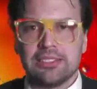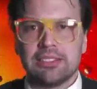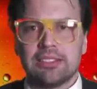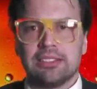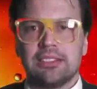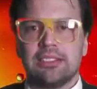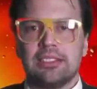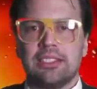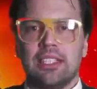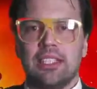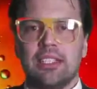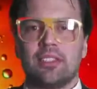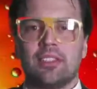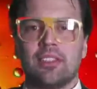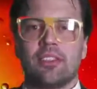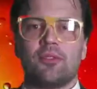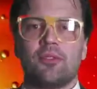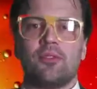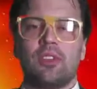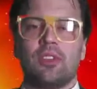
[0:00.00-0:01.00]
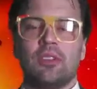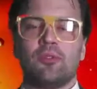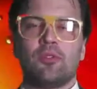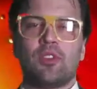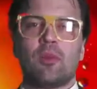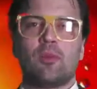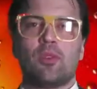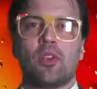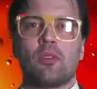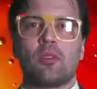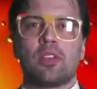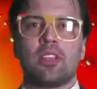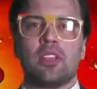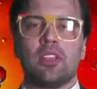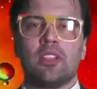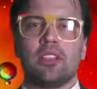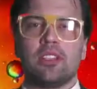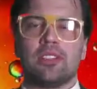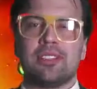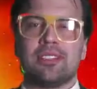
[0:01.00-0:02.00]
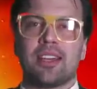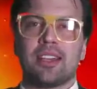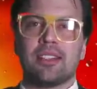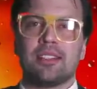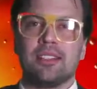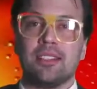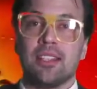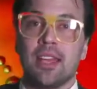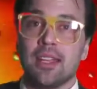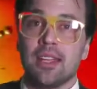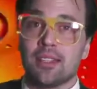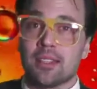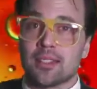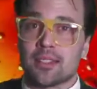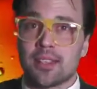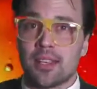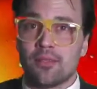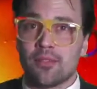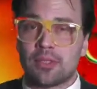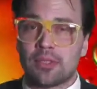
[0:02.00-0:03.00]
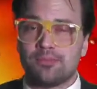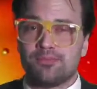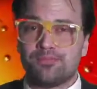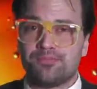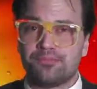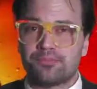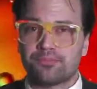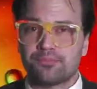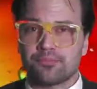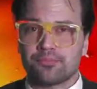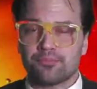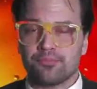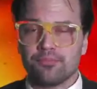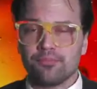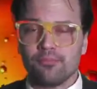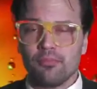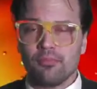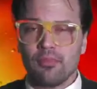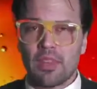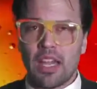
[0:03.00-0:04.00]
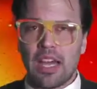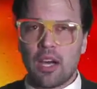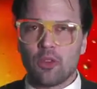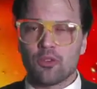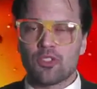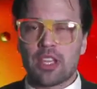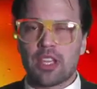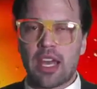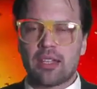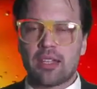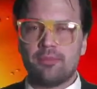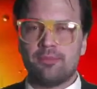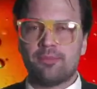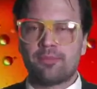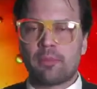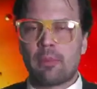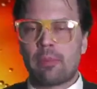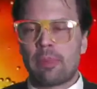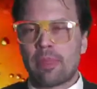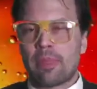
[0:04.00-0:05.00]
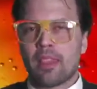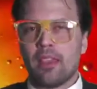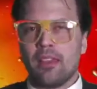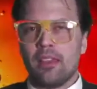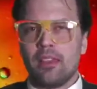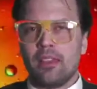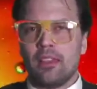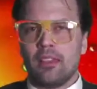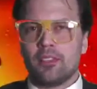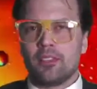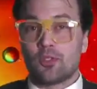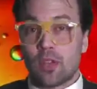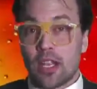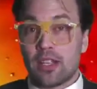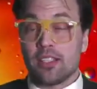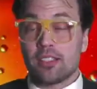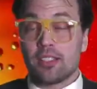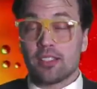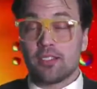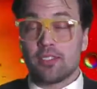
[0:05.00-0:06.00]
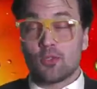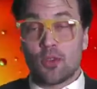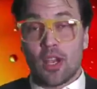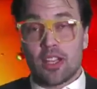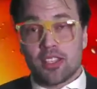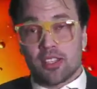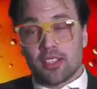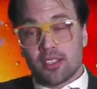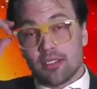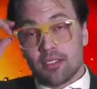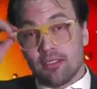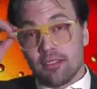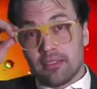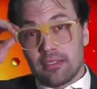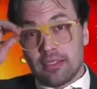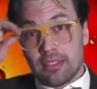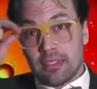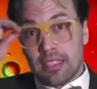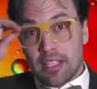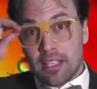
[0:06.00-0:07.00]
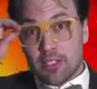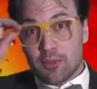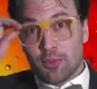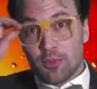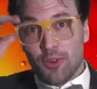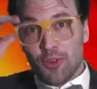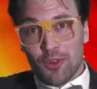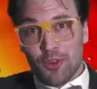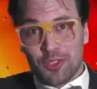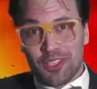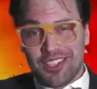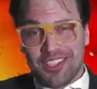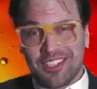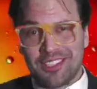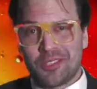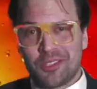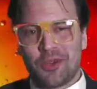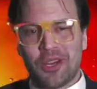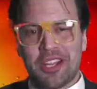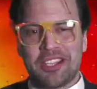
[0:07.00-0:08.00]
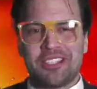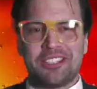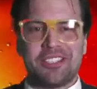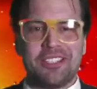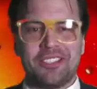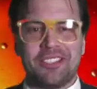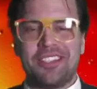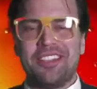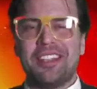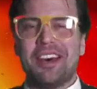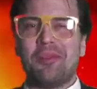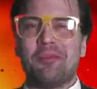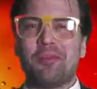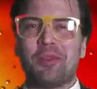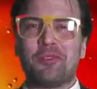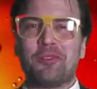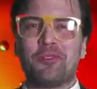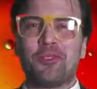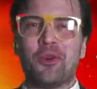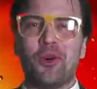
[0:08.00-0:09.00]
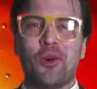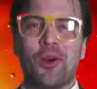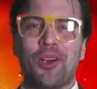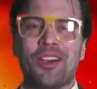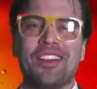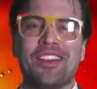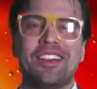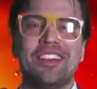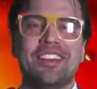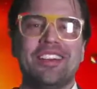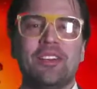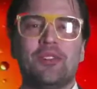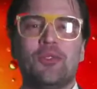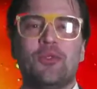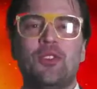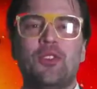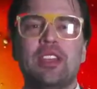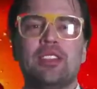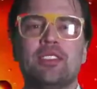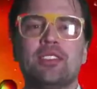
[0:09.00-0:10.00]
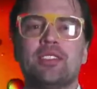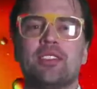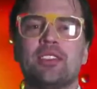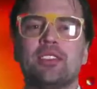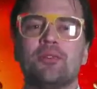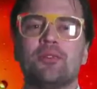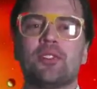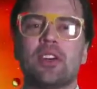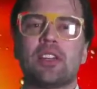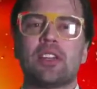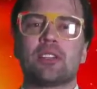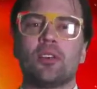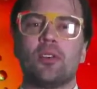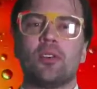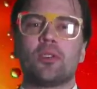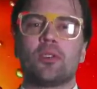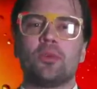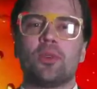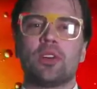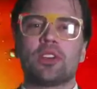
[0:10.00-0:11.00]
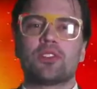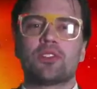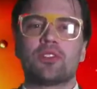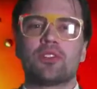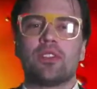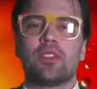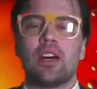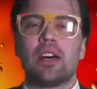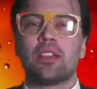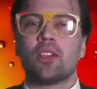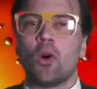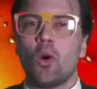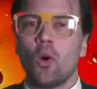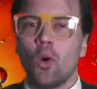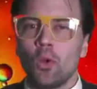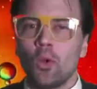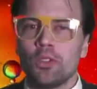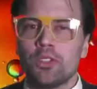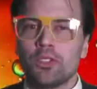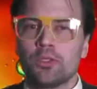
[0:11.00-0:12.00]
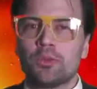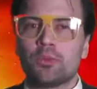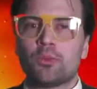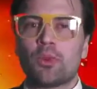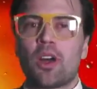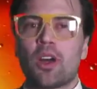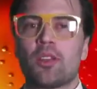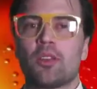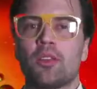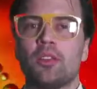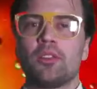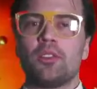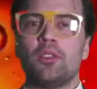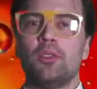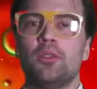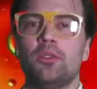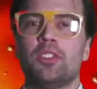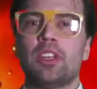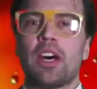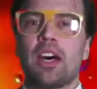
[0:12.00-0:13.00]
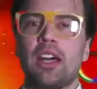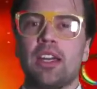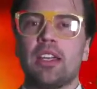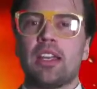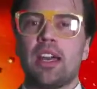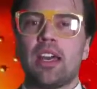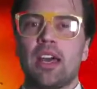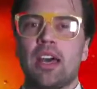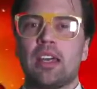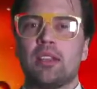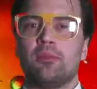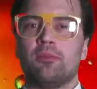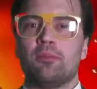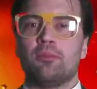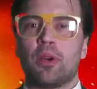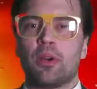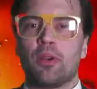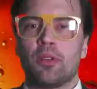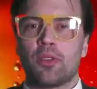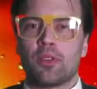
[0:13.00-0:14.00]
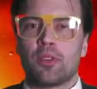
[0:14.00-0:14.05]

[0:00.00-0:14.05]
in February 1987. How sad. Tragic. Let's move on. Question number 4. Vincent van Gogh was an older brother who died at birth.